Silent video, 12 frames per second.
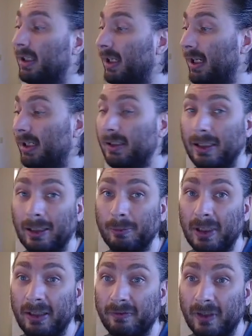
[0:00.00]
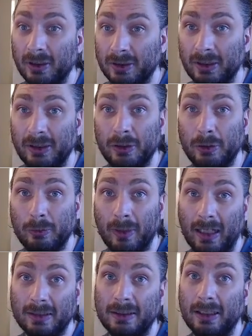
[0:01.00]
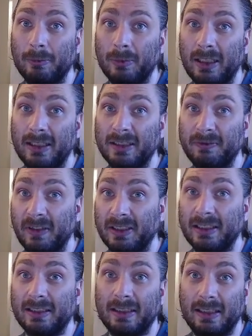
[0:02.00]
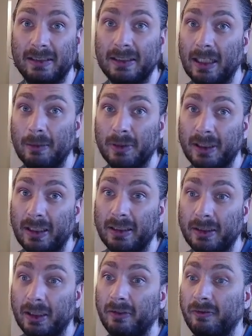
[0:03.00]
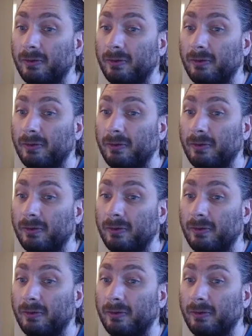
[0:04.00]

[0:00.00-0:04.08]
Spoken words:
and the update function to actually update its physics and its game state stuff.